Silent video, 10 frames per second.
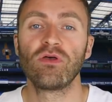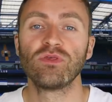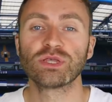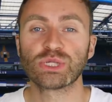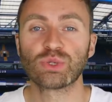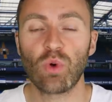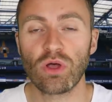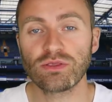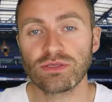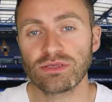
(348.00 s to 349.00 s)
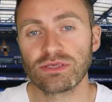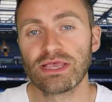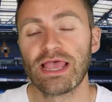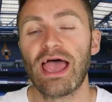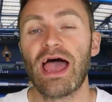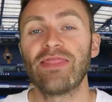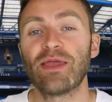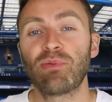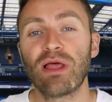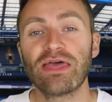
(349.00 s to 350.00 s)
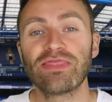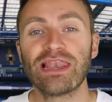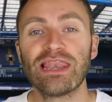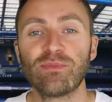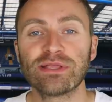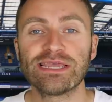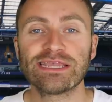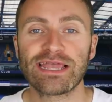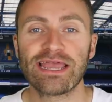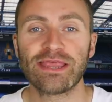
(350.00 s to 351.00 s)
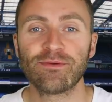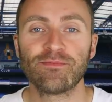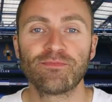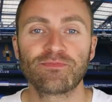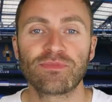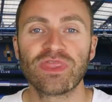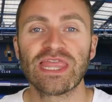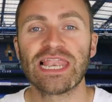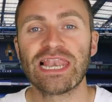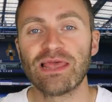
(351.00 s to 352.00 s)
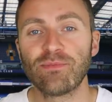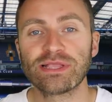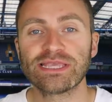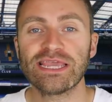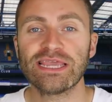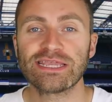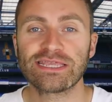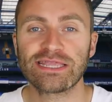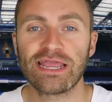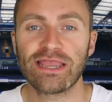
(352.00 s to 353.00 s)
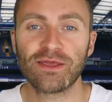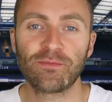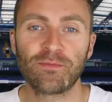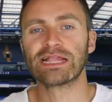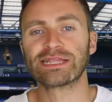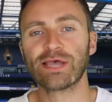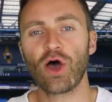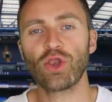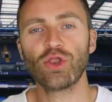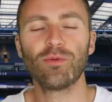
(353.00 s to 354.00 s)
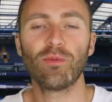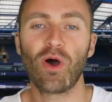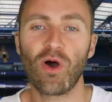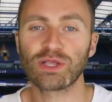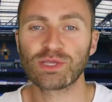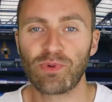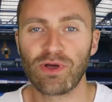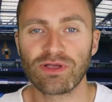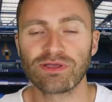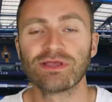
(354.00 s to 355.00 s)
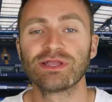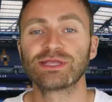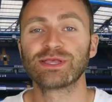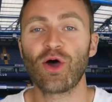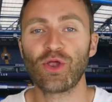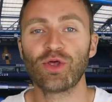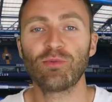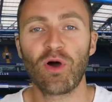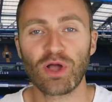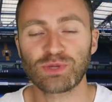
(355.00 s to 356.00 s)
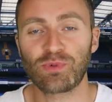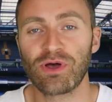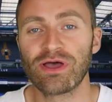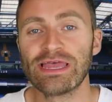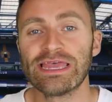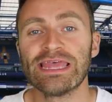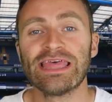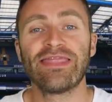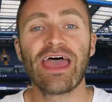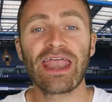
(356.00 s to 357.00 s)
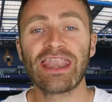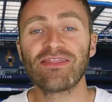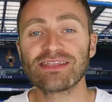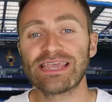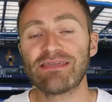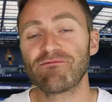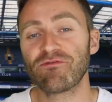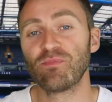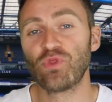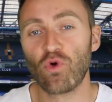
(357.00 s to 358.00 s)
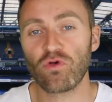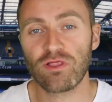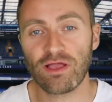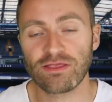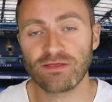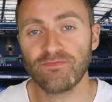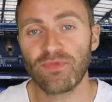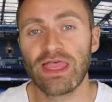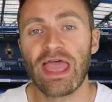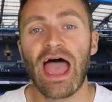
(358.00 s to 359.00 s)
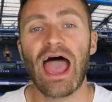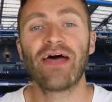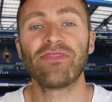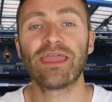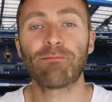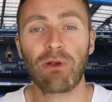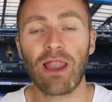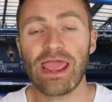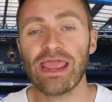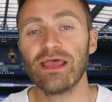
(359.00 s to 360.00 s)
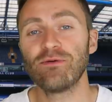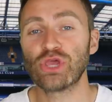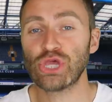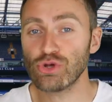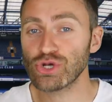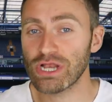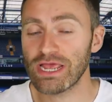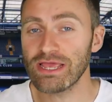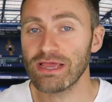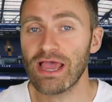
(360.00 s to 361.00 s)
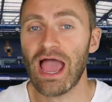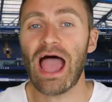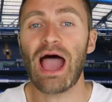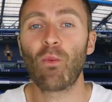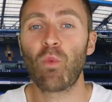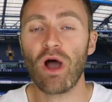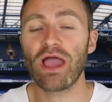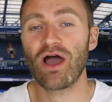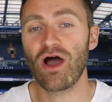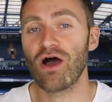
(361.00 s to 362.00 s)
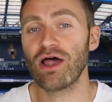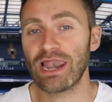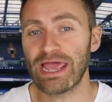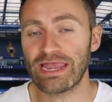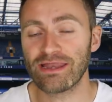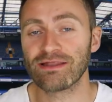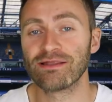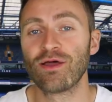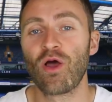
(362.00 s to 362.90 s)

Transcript: The Swans. And they play at the Liberty Stadium. The Liberty Stadium. Tottenham Hotspur. Tottenham Hotspur. They're another team from North London. And they play, usually, at White Hart Lane.